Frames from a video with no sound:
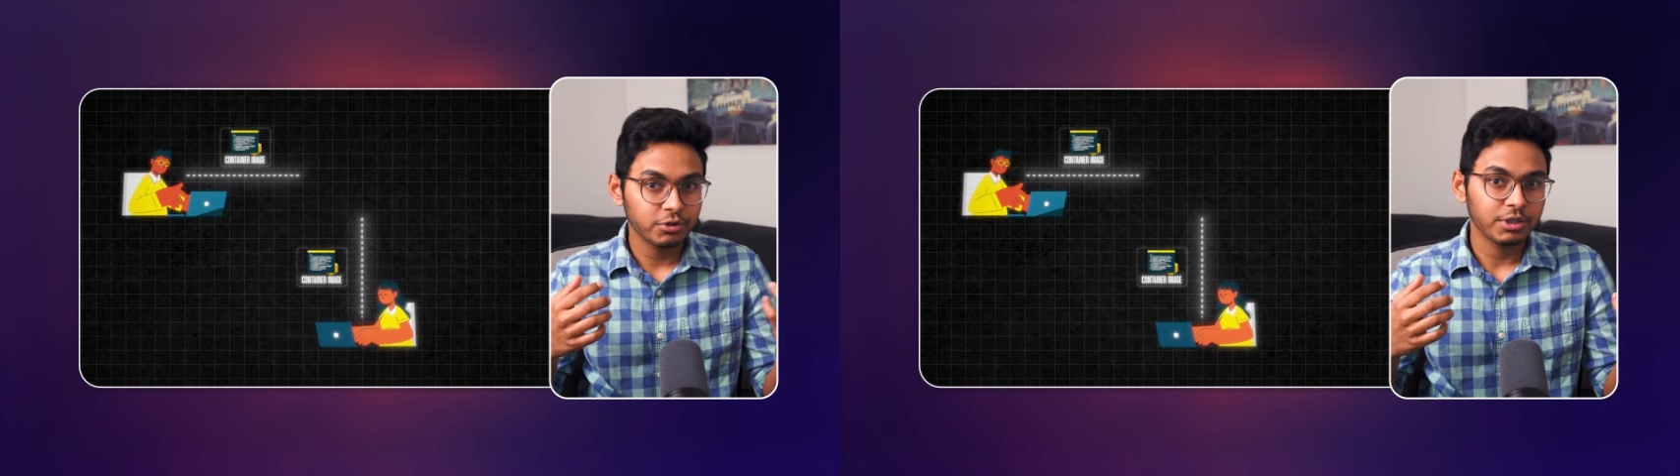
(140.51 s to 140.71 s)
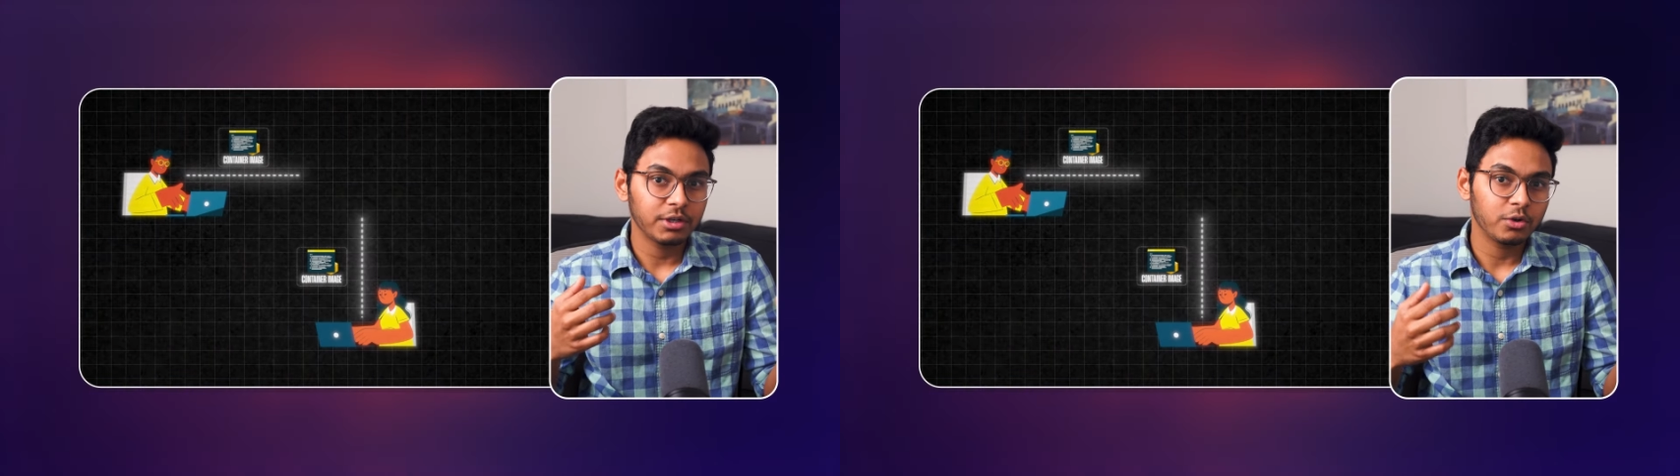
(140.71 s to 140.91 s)

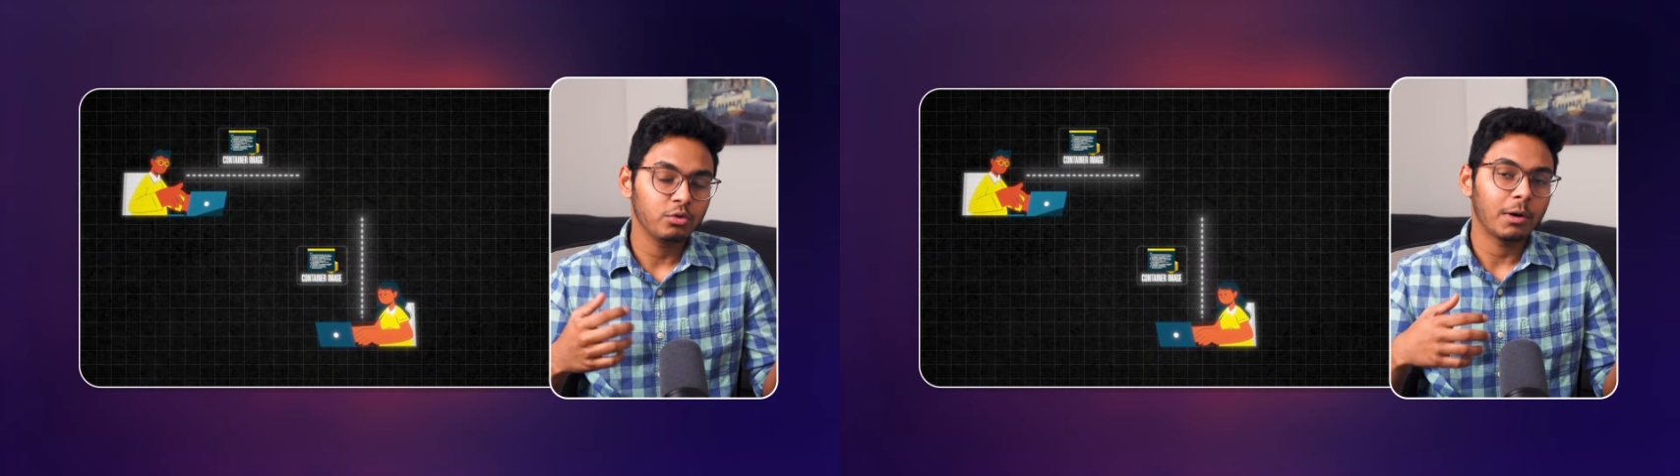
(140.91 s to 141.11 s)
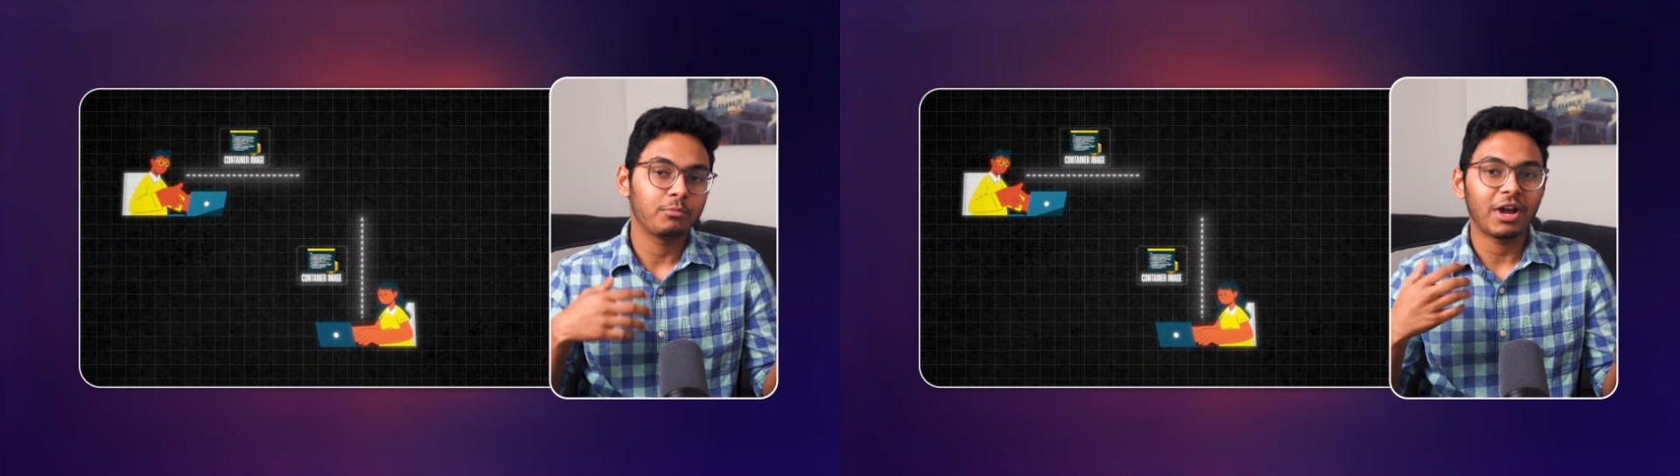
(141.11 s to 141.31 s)
push it to
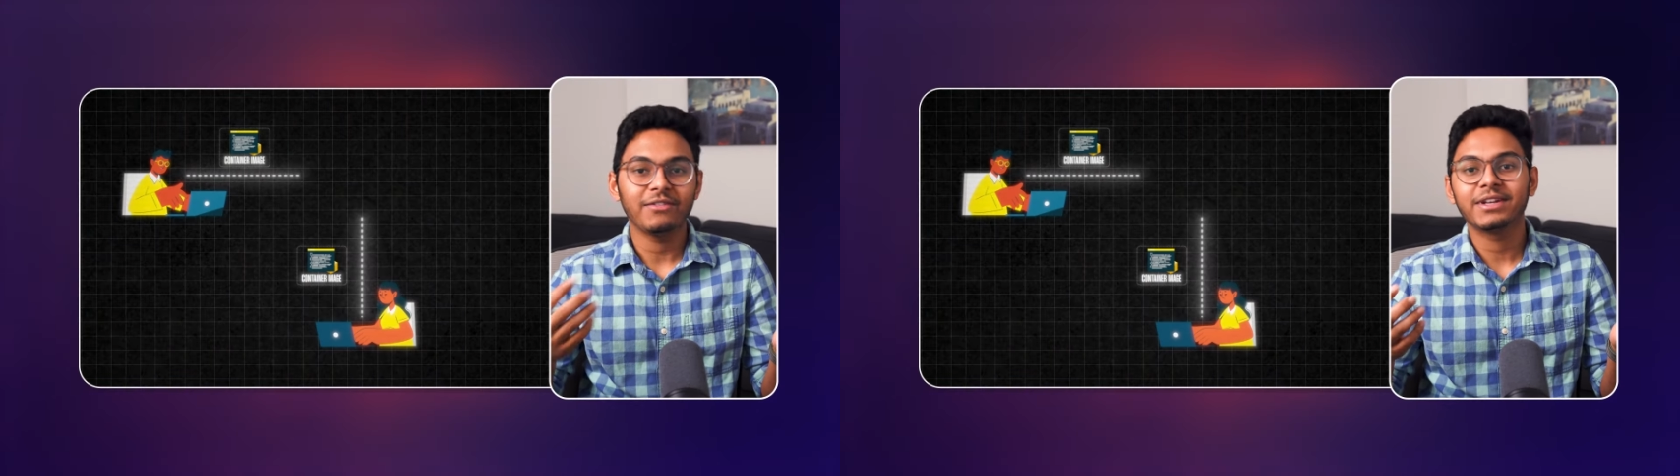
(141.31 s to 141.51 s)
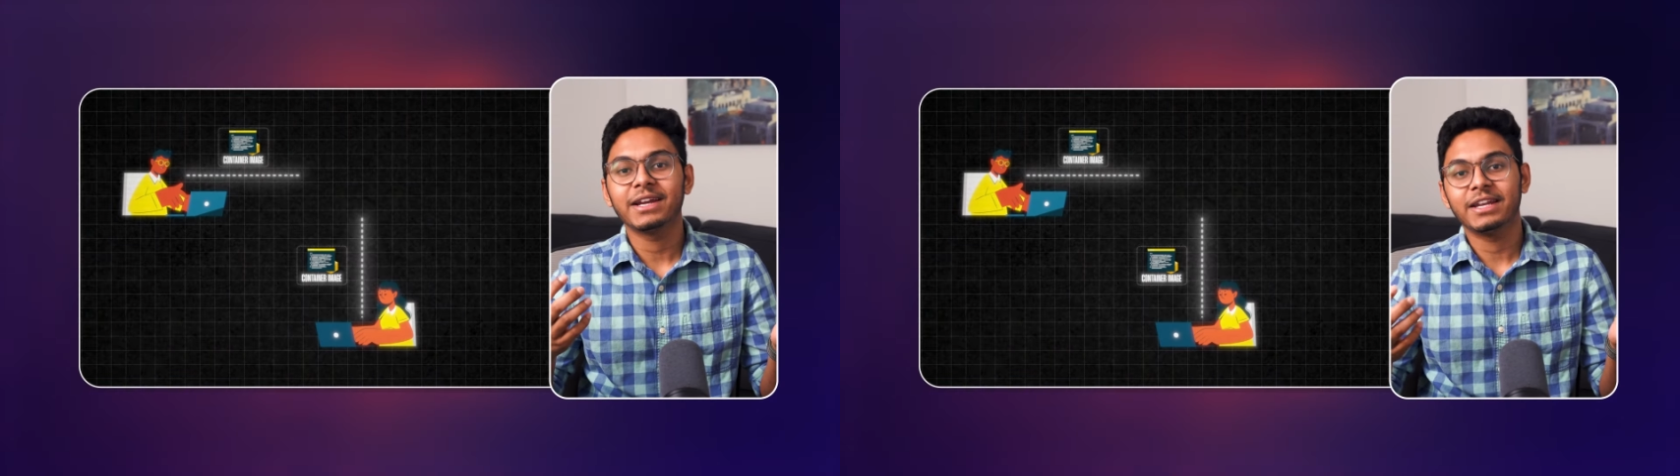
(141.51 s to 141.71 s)
a
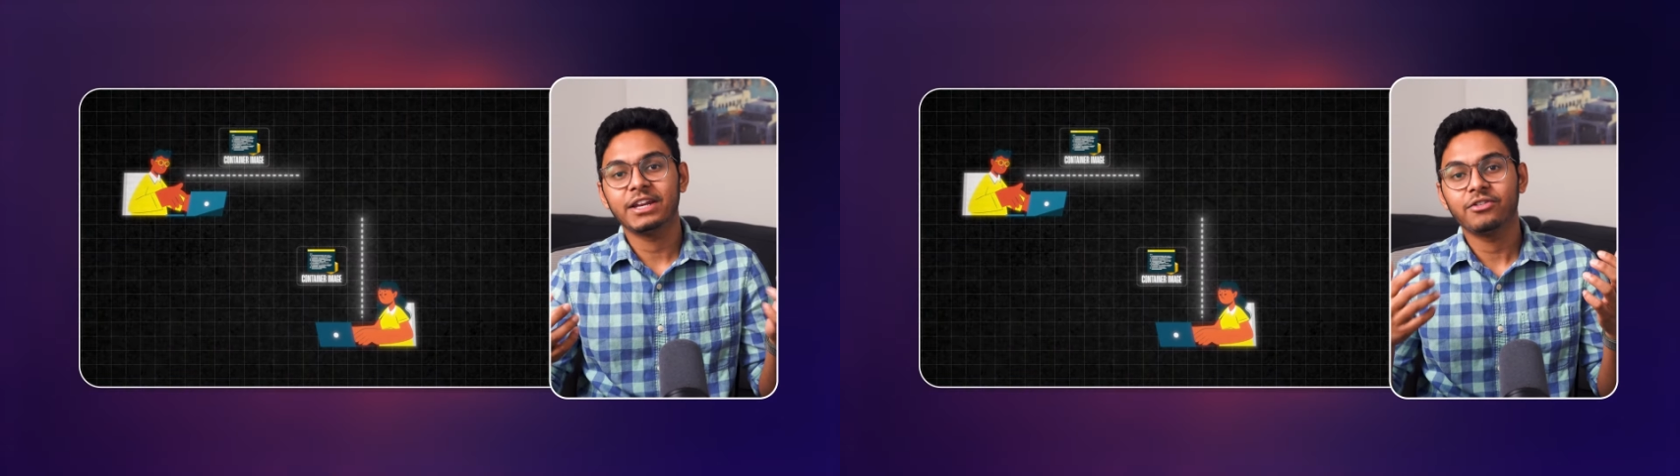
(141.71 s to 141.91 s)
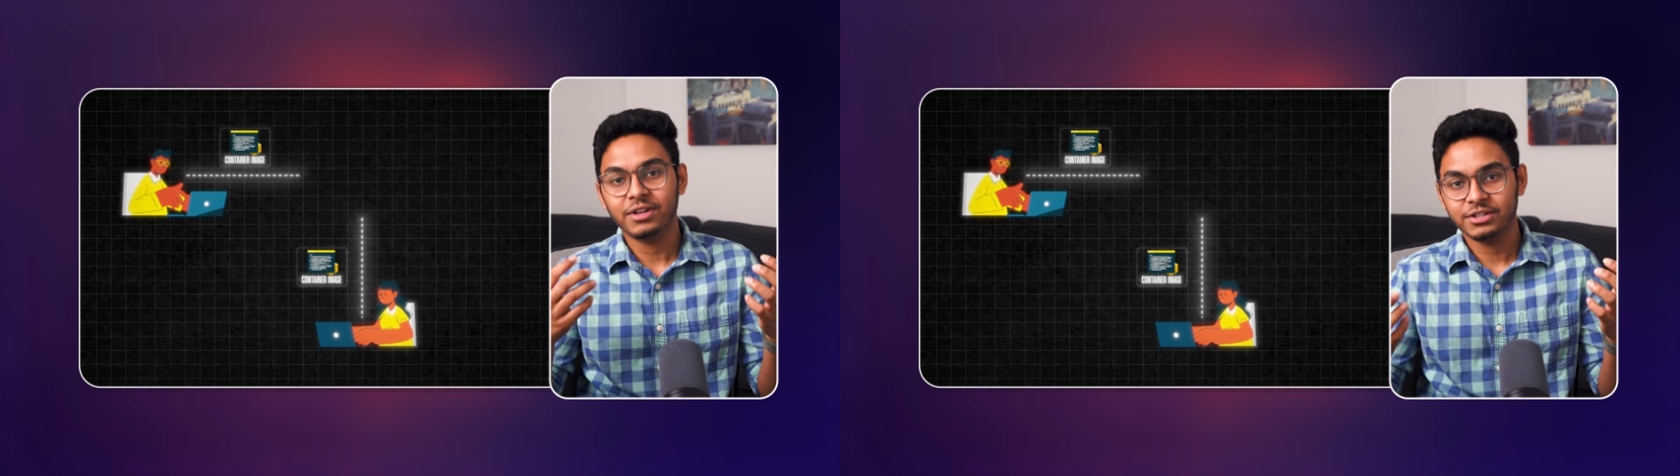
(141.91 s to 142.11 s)
private
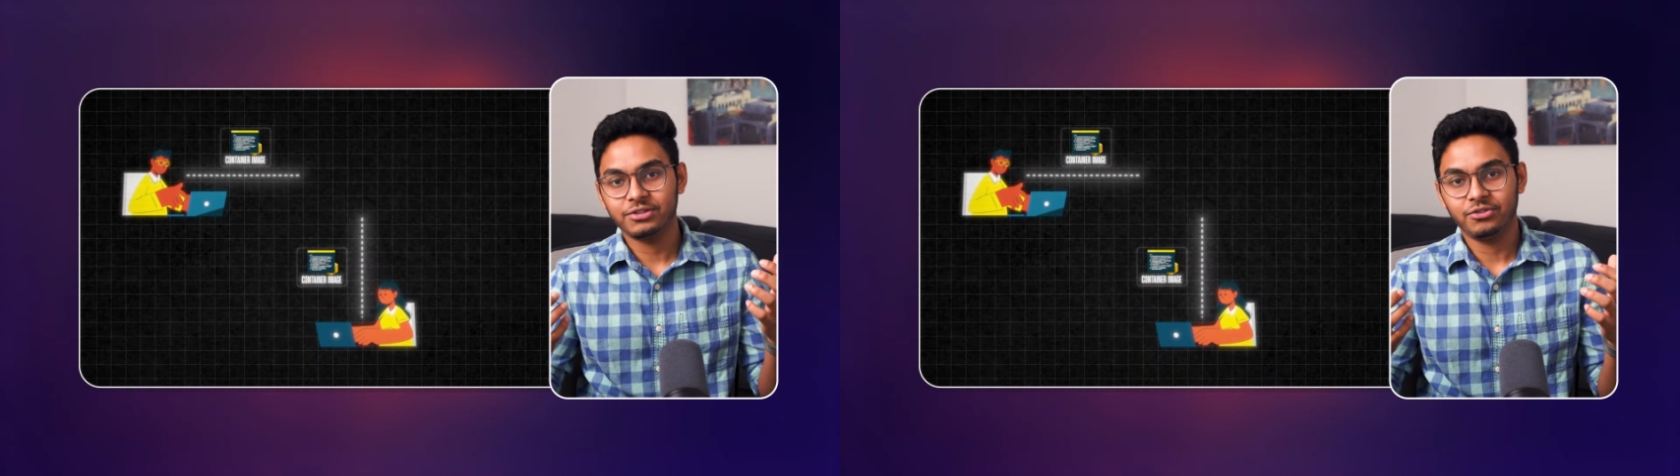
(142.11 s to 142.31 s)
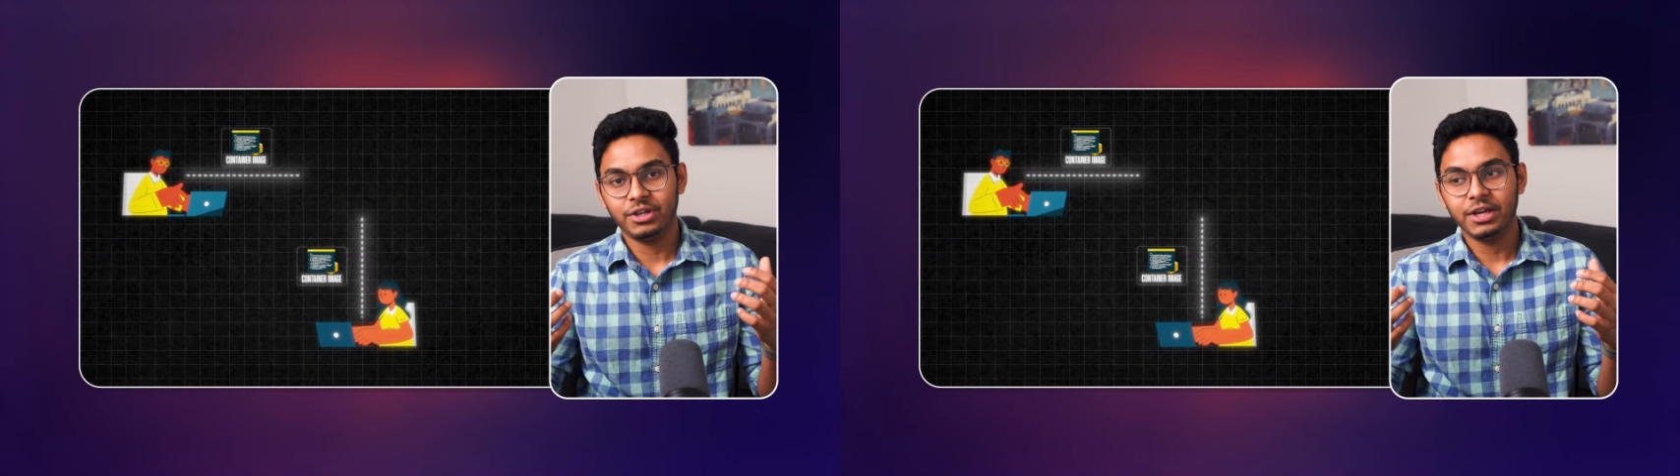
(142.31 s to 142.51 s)
container
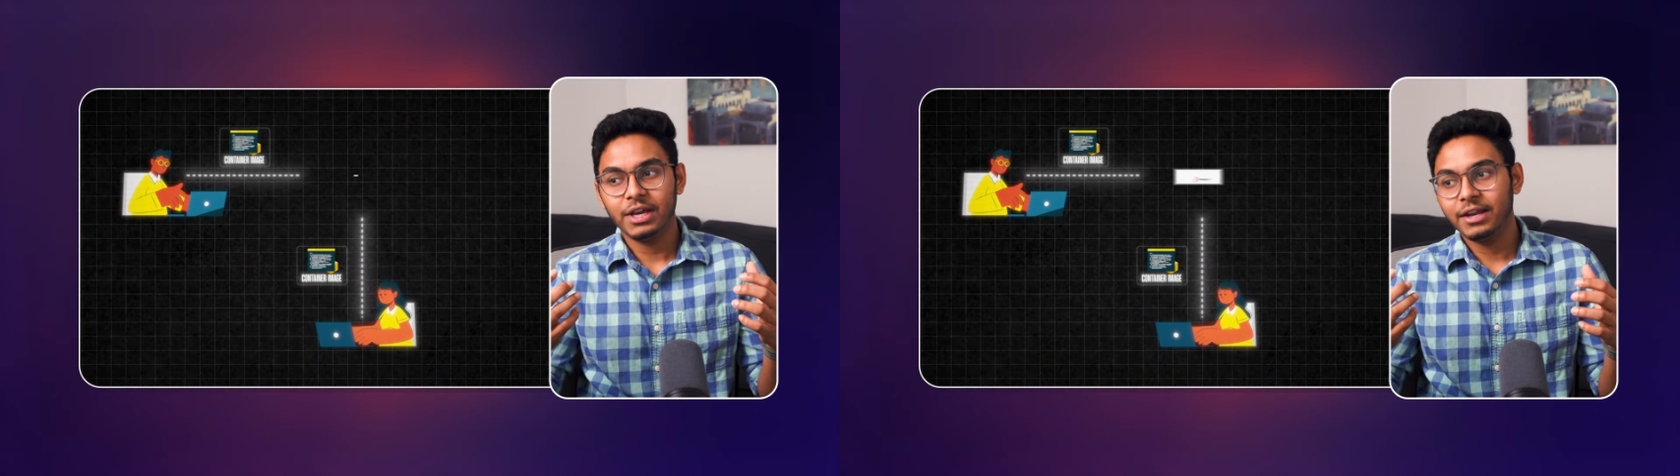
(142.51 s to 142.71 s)
registry